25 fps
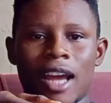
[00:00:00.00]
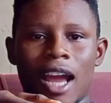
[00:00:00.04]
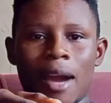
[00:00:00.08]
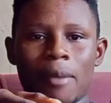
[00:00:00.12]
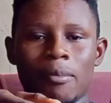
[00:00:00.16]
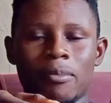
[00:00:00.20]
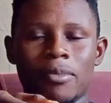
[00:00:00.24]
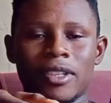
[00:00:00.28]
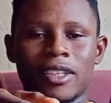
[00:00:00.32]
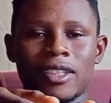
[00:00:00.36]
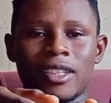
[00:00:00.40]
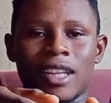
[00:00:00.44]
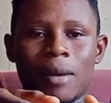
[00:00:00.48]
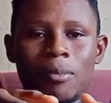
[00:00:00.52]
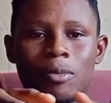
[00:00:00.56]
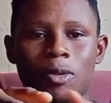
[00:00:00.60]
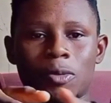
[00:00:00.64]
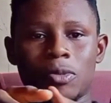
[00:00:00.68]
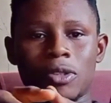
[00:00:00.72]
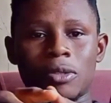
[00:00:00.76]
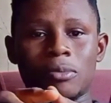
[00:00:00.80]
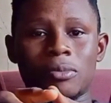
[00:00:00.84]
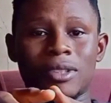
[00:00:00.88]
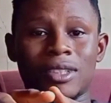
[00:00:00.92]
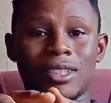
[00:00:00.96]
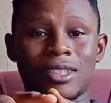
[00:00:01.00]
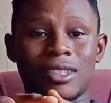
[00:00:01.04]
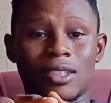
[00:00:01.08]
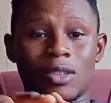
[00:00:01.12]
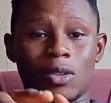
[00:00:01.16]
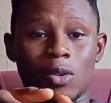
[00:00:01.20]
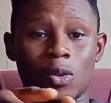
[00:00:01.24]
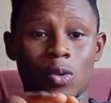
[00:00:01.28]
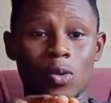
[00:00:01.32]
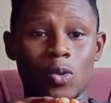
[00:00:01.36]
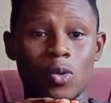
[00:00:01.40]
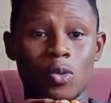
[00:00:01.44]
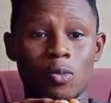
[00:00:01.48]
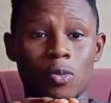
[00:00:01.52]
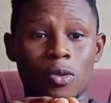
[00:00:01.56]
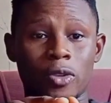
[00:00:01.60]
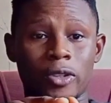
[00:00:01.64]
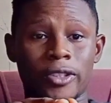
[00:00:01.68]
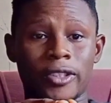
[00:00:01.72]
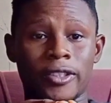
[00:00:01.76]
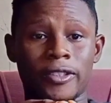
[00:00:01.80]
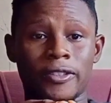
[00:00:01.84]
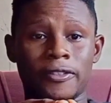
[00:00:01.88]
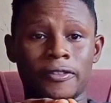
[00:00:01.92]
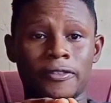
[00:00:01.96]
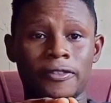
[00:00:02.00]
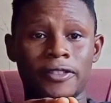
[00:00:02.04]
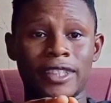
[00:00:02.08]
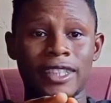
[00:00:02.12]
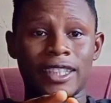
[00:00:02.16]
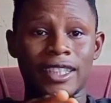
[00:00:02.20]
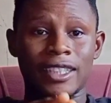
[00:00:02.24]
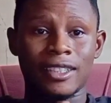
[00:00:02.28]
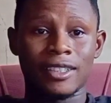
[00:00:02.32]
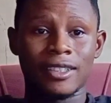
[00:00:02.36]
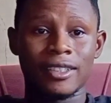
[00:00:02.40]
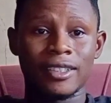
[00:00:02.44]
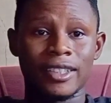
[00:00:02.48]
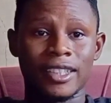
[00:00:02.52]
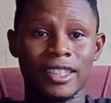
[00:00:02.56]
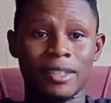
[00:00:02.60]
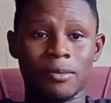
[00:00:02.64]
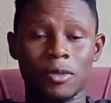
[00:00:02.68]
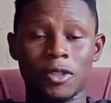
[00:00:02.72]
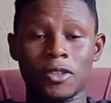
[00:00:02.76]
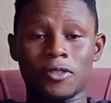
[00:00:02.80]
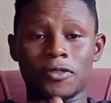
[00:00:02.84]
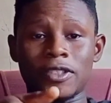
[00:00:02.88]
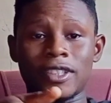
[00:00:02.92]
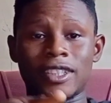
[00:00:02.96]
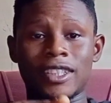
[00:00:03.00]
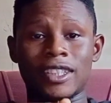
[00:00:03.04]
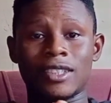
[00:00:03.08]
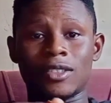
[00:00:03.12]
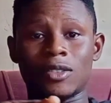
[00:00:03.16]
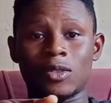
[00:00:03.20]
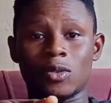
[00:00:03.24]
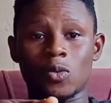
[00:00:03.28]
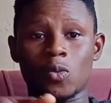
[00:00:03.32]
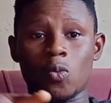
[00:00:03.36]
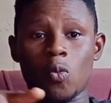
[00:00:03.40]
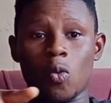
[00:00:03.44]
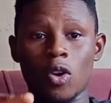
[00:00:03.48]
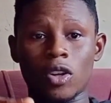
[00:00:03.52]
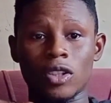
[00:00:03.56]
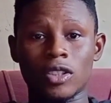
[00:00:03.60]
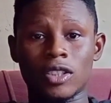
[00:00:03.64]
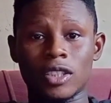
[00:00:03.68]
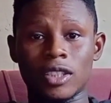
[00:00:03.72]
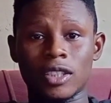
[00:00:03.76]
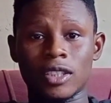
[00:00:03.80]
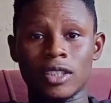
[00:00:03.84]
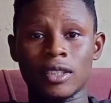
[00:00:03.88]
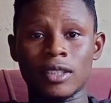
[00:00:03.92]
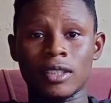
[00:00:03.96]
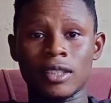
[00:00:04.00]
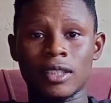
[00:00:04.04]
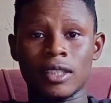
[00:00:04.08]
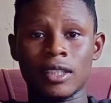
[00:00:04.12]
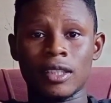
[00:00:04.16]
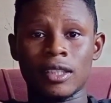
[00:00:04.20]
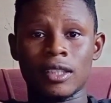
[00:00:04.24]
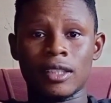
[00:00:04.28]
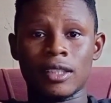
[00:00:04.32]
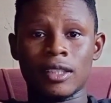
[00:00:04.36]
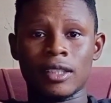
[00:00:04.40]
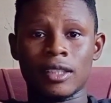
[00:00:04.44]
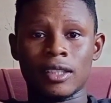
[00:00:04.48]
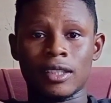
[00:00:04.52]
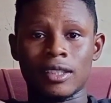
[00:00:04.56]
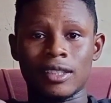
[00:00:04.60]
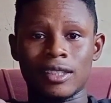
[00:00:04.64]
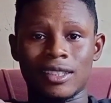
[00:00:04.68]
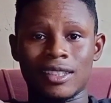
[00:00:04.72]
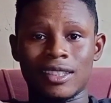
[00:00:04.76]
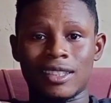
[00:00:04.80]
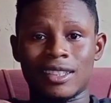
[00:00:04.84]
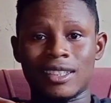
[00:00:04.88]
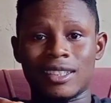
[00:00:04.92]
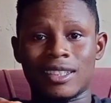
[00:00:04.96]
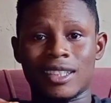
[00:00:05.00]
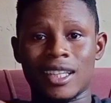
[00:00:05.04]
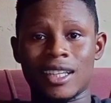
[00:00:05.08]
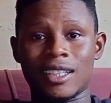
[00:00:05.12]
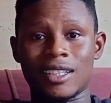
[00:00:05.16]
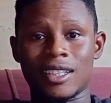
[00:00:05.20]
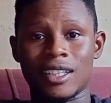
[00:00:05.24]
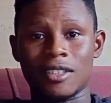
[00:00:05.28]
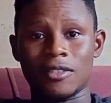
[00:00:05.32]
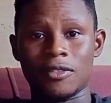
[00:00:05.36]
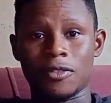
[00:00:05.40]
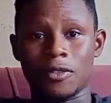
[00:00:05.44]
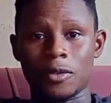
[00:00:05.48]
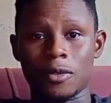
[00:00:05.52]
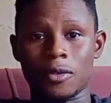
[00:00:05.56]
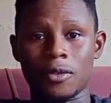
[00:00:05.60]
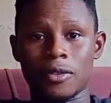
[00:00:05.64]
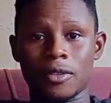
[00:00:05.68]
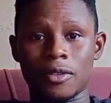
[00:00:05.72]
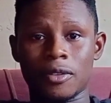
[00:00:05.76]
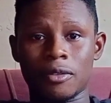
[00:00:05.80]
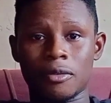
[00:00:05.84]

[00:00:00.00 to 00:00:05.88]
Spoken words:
being appropriate means the logo must fit in. It must fit into what it is intended for.